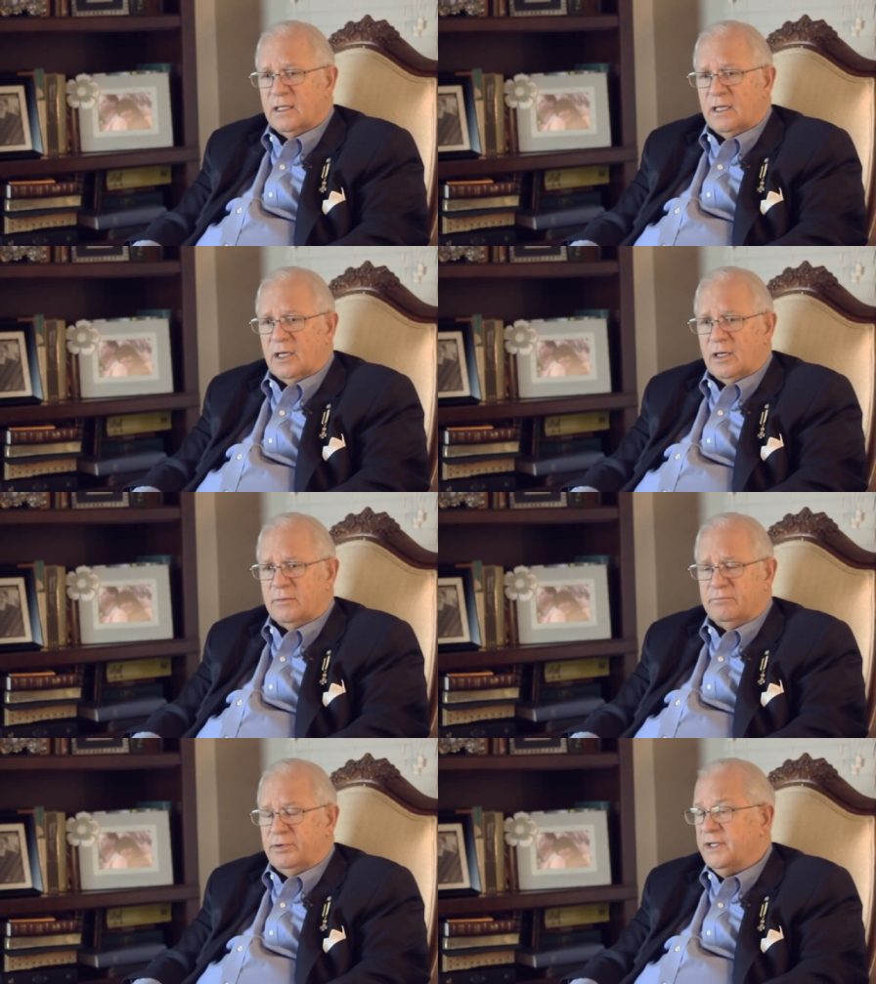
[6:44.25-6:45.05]

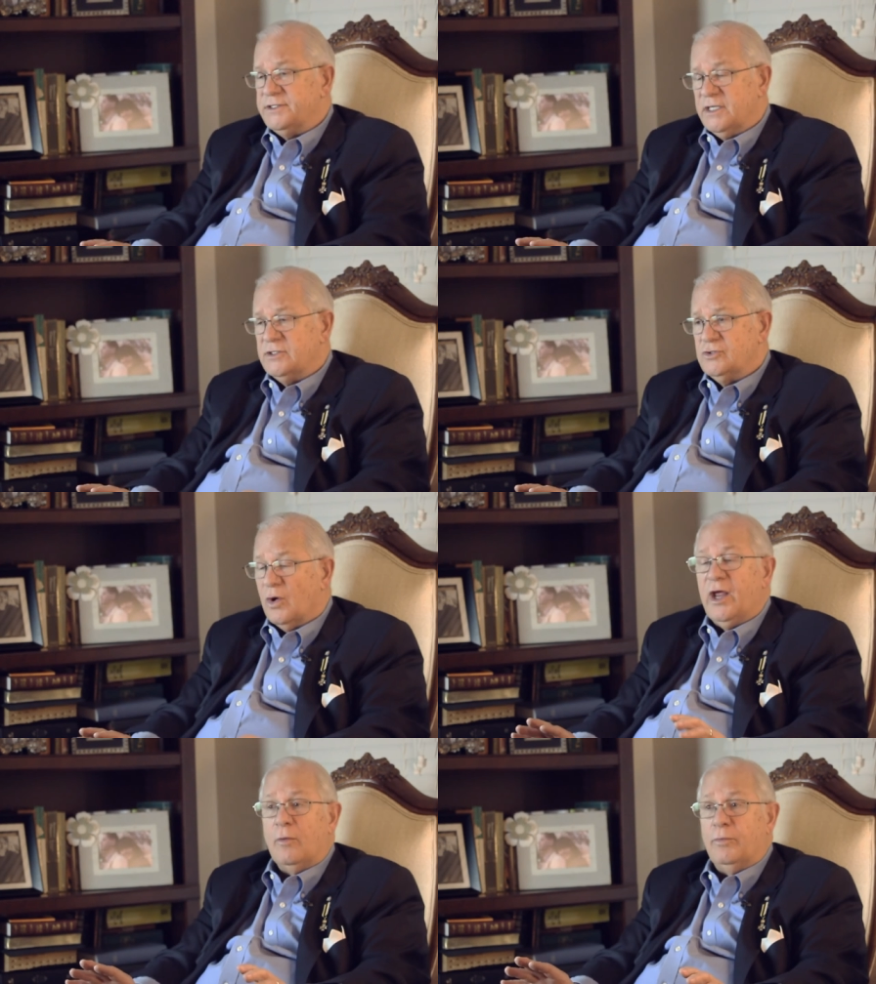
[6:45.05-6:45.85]
but it's in
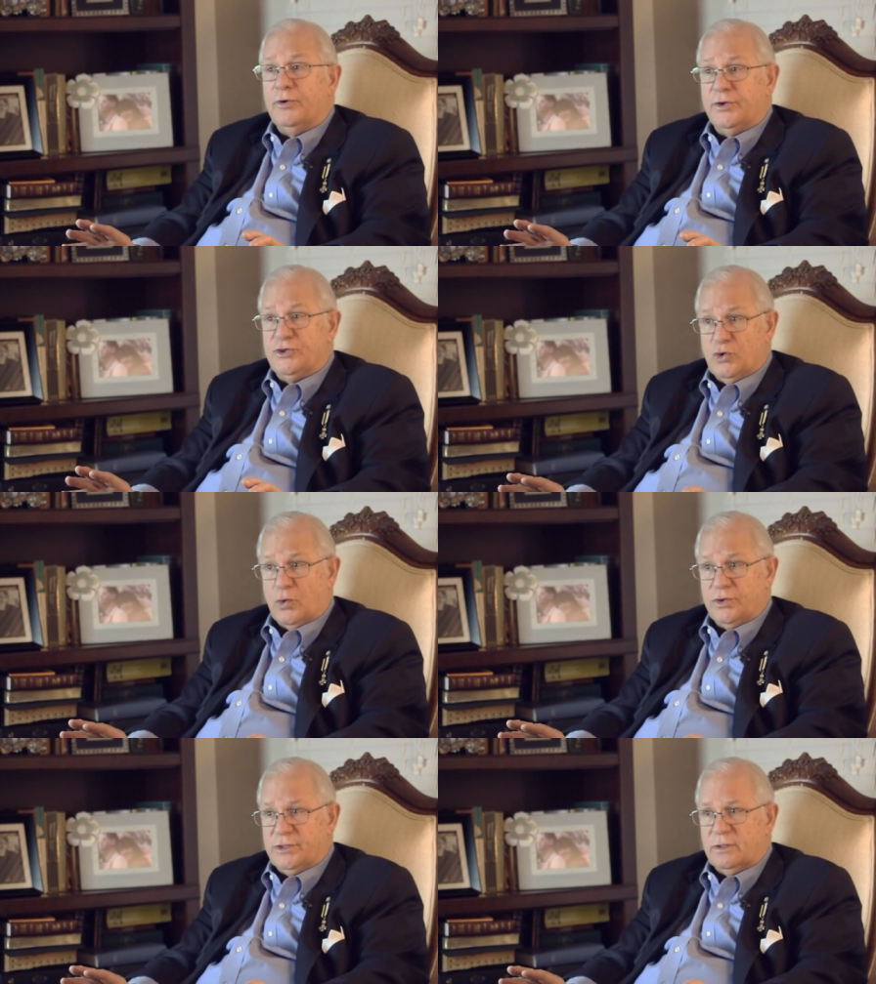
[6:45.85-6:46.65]
Elberton,
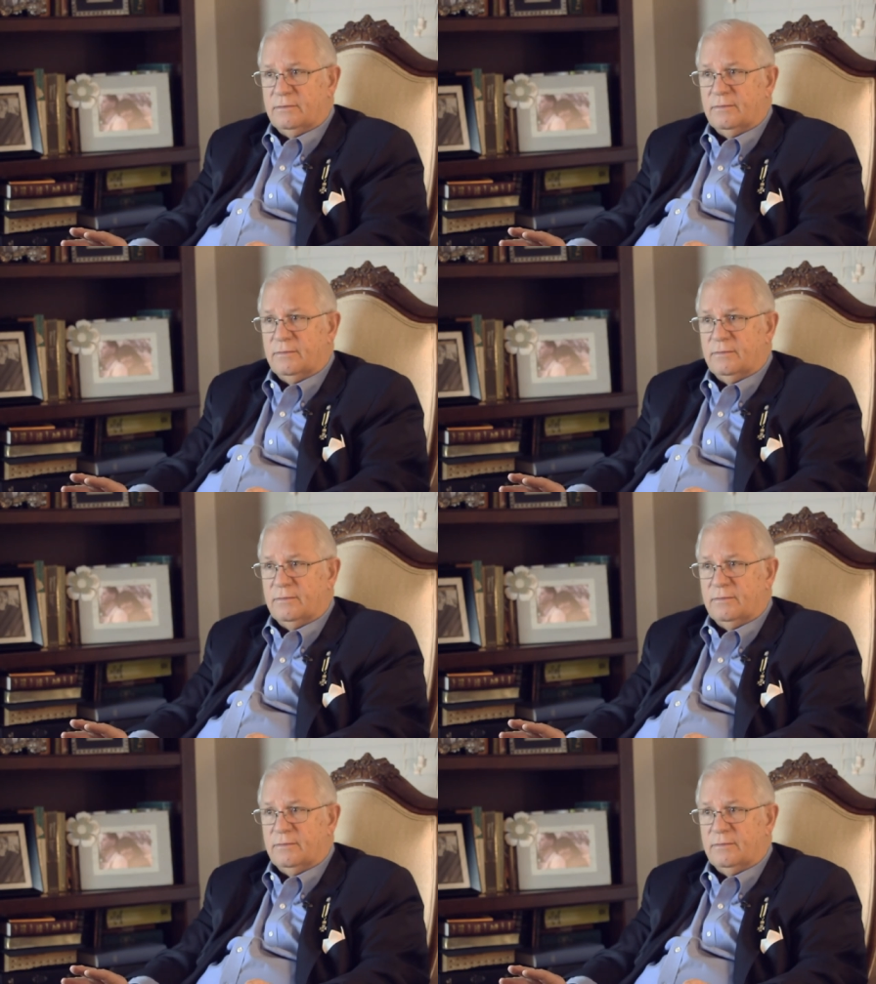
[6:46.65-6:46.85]
Georgia.